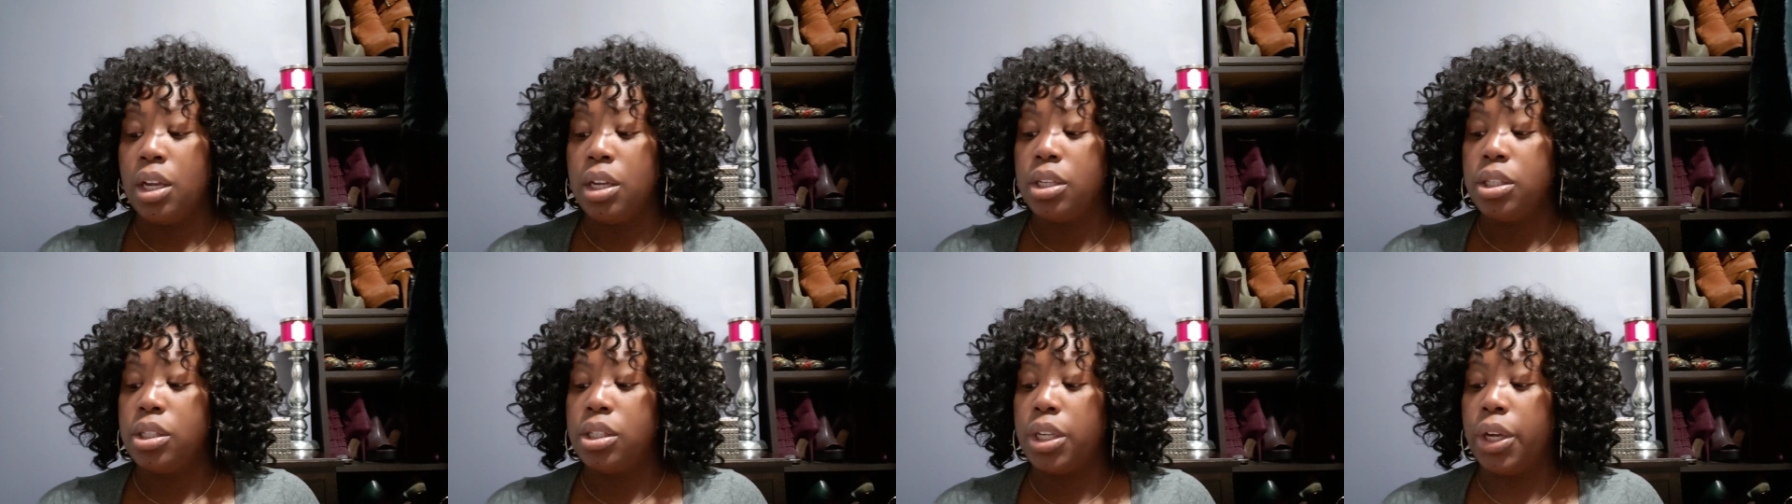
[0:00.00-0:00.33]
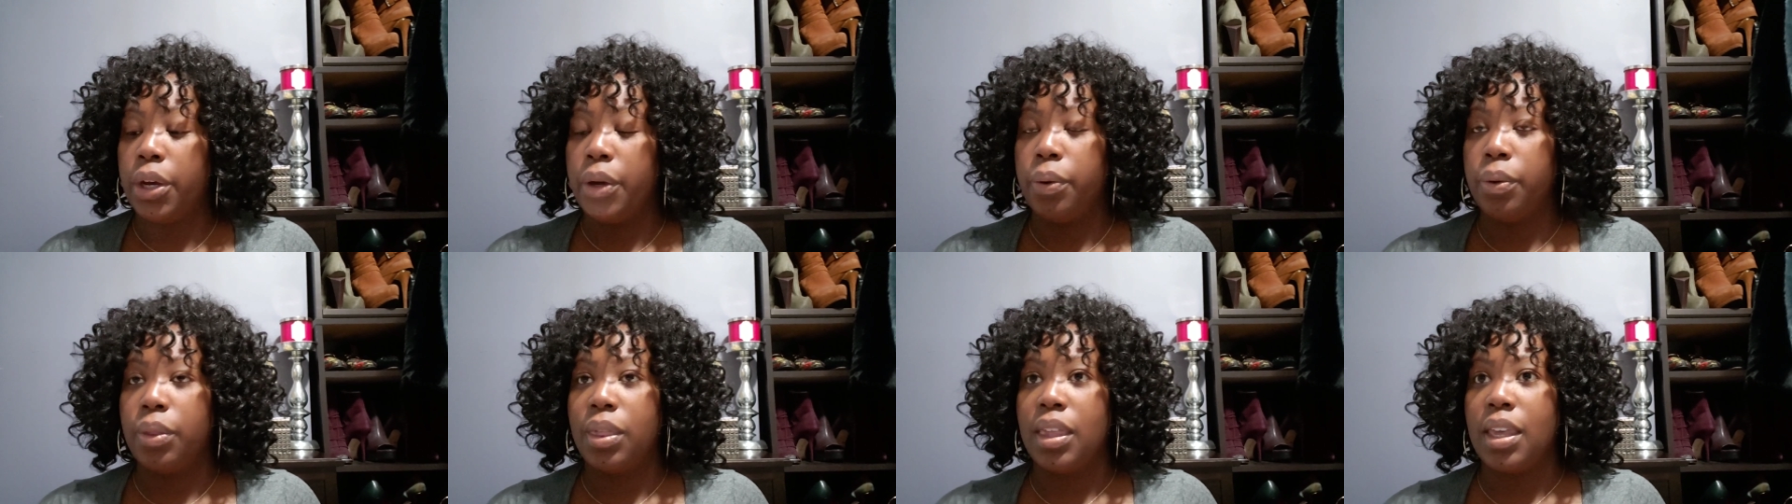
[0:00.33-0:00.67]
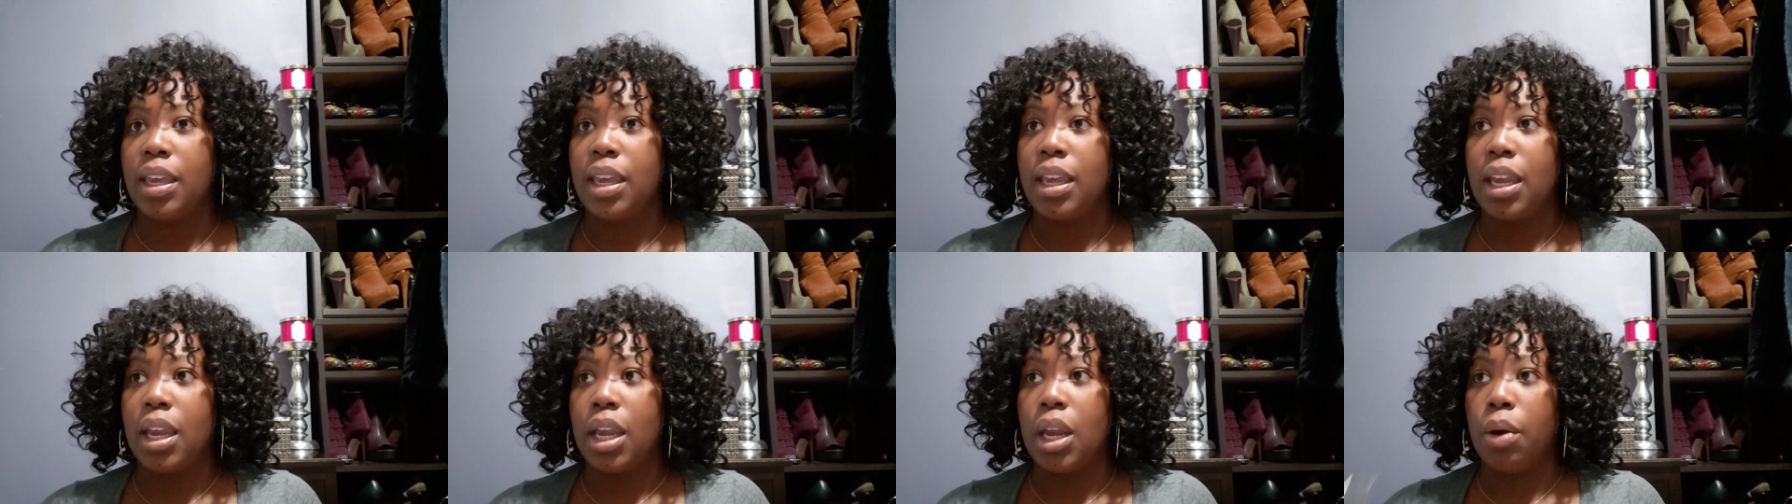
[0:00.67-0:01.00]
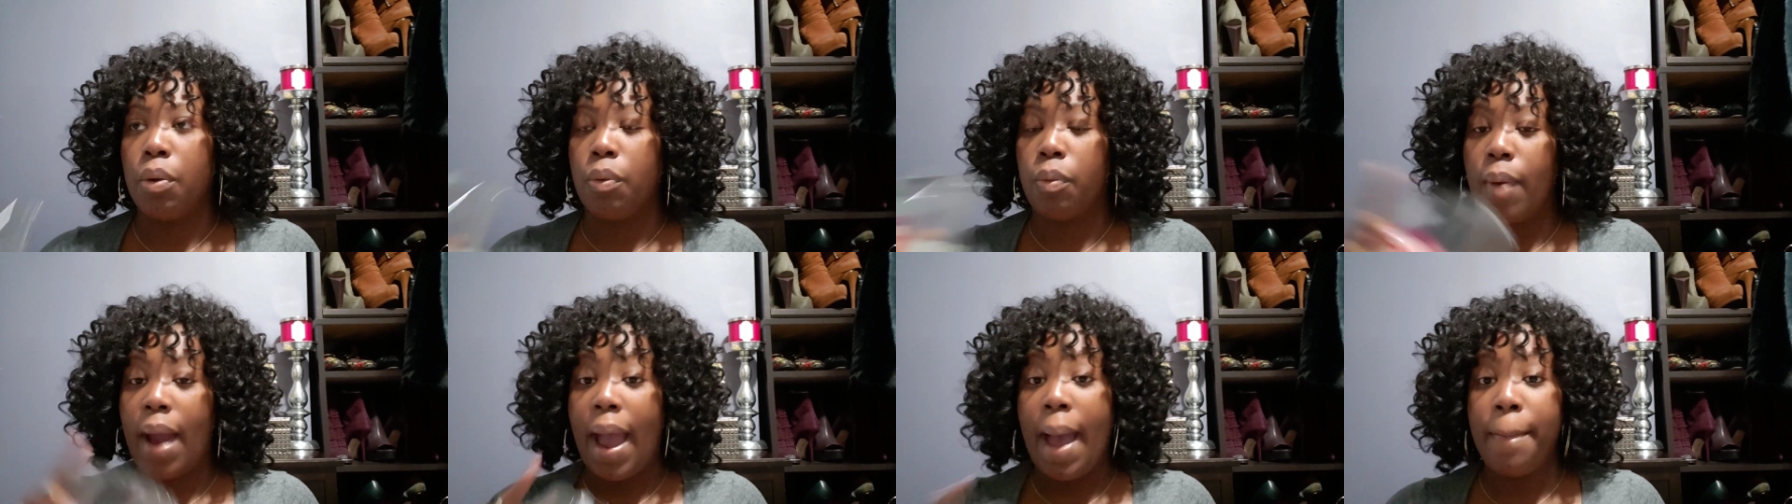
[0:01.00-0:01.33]
So the
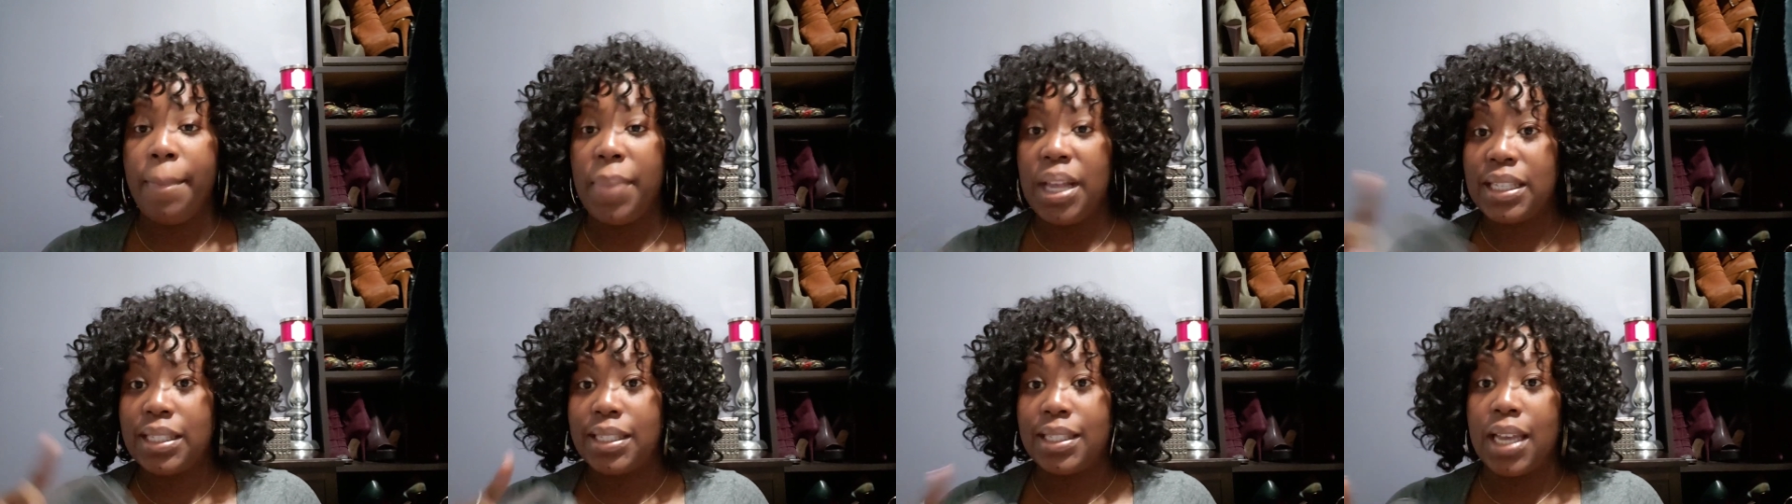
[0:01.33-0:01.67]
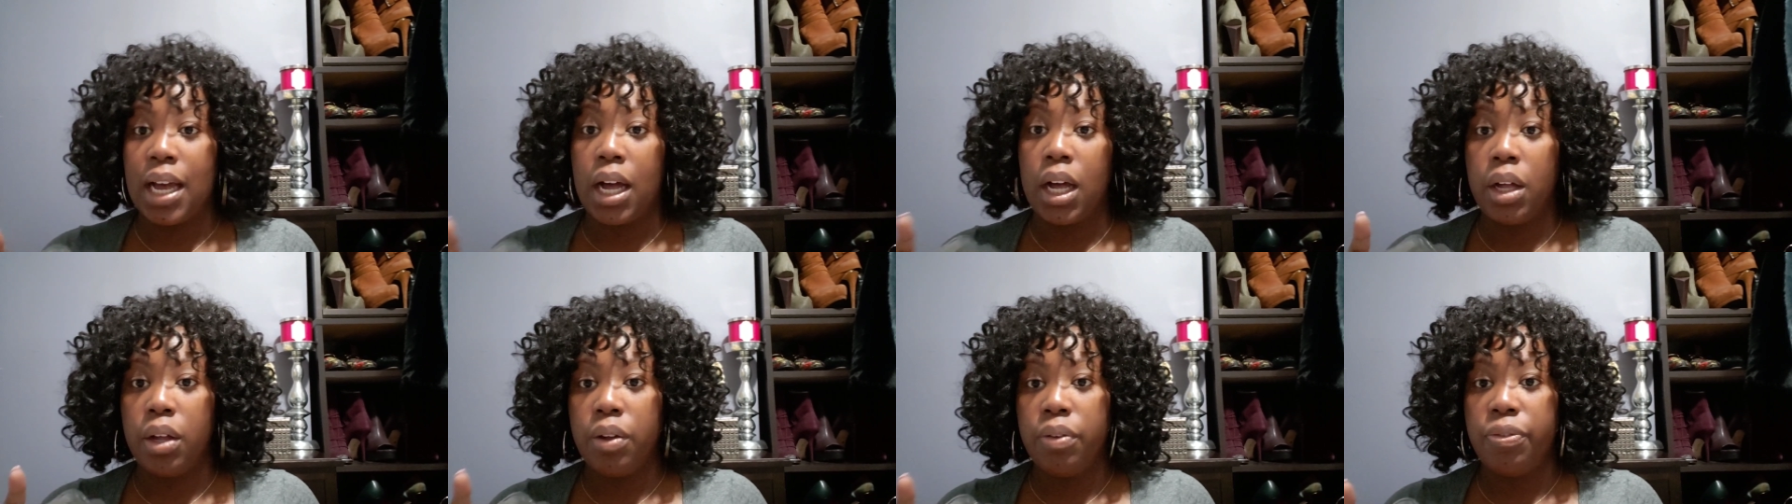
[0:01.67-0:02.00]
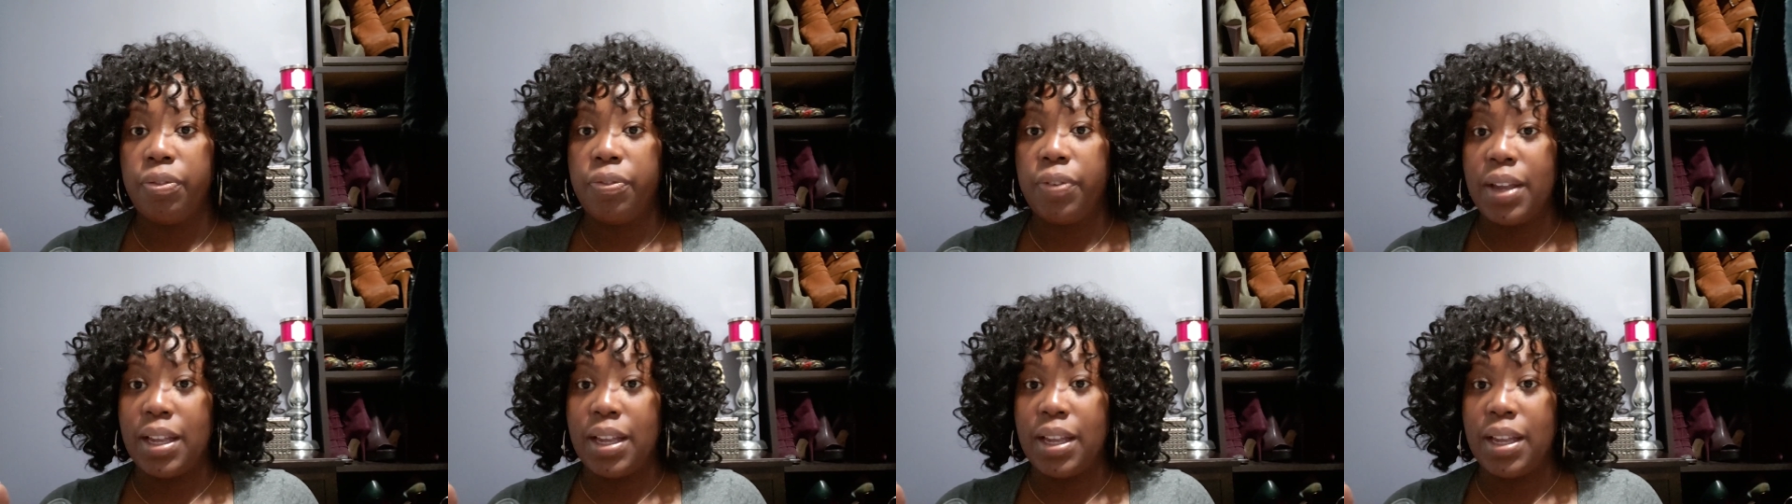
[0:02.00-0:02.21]
wrap itself